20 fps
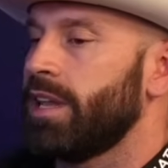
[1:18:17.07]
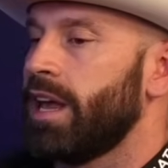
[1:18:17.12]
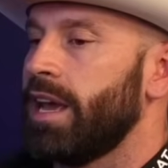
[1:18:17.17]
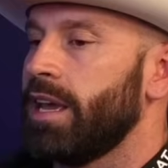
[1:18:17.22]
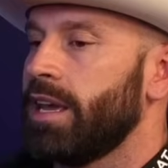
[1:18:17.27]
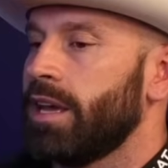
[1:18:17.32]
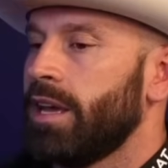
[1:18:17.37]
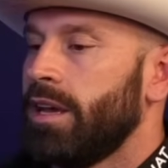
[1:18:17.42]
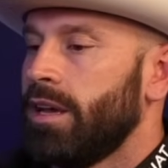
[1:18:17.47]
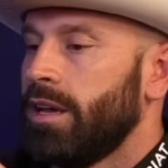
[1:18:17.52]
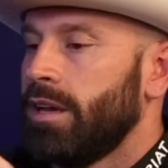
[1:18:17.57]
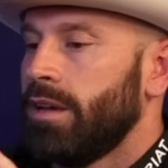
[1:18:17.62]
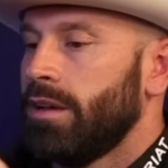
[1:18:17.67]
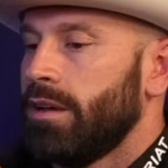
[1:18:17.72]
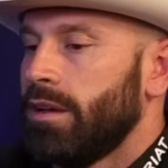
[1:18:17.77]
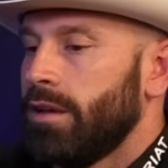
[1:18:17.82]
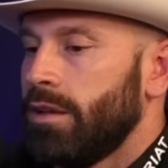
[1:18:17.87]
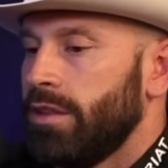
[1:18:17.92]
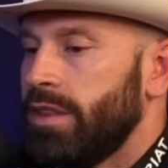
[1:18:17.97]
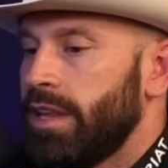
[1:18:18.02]
to like
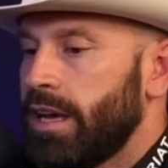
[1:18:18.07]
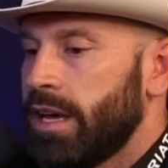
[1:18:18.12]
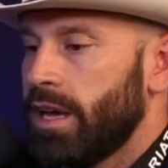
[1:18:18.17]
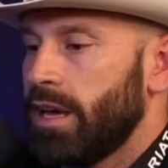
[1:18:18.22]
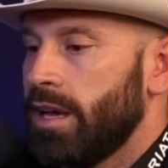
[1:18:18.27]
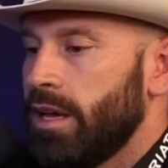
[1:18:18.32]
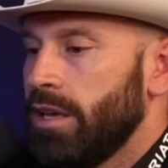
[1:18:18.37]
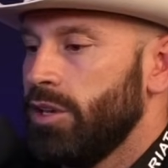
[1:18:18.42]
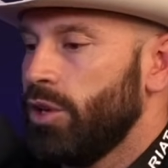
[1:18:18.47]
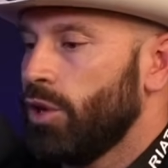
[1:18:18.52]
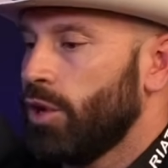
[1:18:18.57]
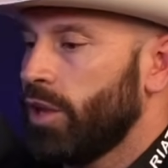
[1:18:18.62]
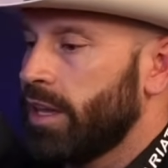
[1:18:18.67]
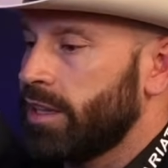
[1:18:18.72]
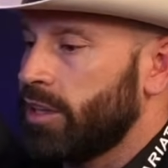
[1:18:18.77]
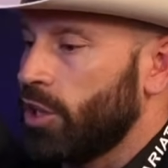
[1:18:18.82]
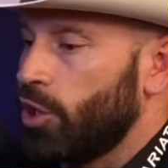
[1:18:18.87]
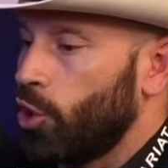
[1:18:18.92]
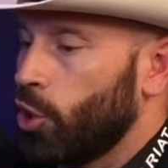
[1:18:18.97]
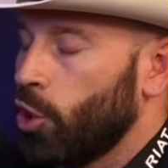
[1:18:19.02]

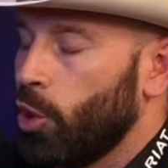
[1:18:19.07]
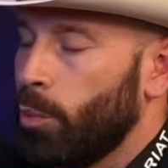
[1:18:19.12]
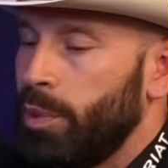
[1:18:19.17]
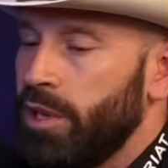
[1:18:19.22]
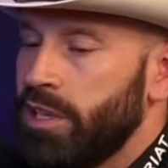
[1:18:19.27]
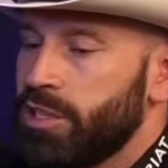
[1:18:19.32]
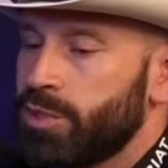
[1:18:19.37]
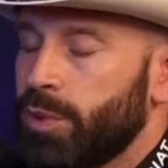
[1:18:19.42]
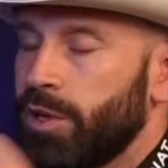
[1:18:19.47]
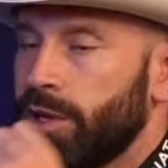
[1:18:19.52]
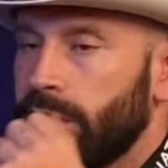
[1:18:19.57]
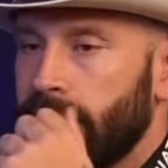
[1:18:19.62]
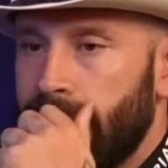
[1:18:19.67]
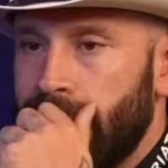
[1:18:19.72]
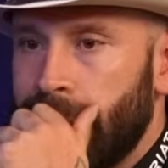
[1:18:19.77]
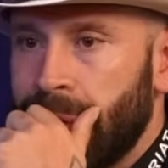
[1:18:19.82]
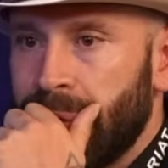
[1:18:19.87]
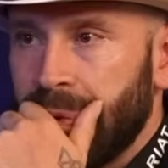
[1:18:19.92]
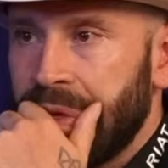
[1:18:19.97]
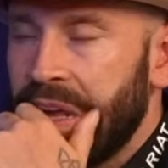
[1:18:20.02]
like the girl piece where you're
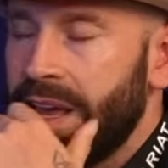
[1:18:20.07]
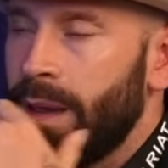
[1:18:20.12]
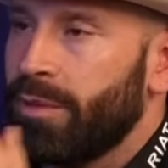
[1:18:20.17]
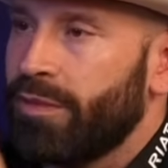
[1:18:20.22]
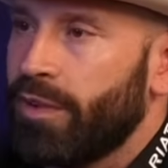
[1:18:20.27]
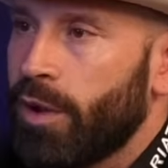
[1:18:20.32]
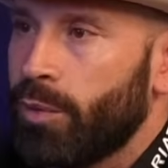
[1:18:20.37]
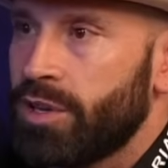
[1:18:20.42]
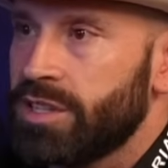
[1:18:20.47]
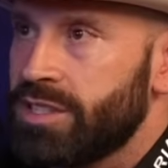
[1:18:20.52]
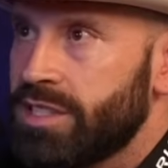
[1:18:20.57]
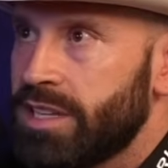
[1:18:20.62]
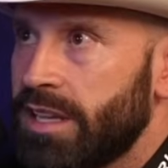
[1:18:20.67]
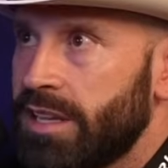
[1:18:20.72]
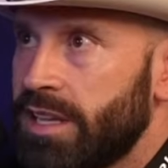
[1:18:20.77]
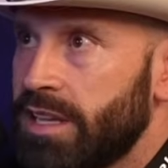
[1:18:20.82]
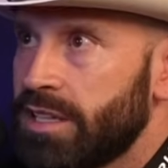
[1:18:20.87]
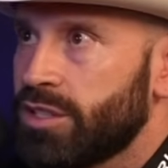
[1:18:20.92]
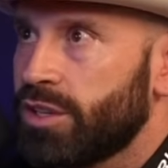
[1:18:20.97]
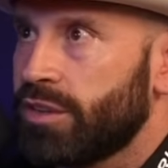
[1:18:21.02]
like, damn, if I would have
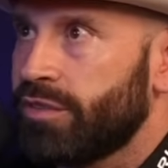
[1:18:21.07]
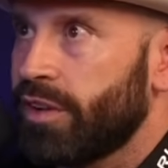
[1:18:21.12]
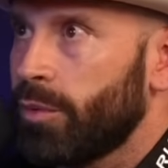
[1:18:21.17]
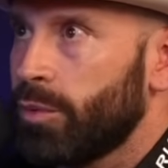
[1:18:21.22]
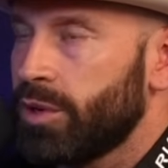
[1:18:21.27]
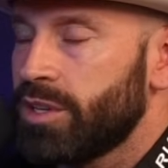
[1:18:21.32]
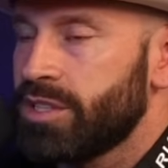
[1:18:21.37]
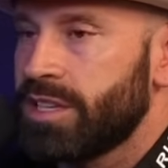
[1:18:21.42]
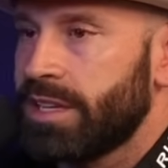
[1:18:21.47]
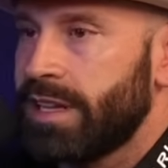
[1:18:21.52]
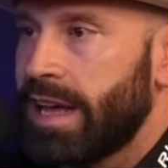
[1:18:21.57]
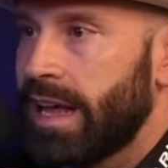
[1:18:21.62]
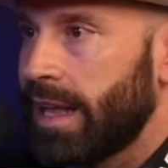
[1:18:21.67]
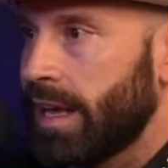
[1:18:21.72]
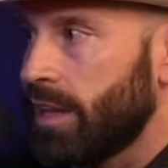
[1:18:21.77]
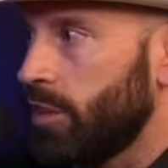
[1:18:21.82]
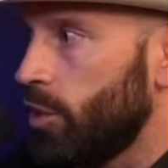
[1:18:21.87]
said this or if I would have said that,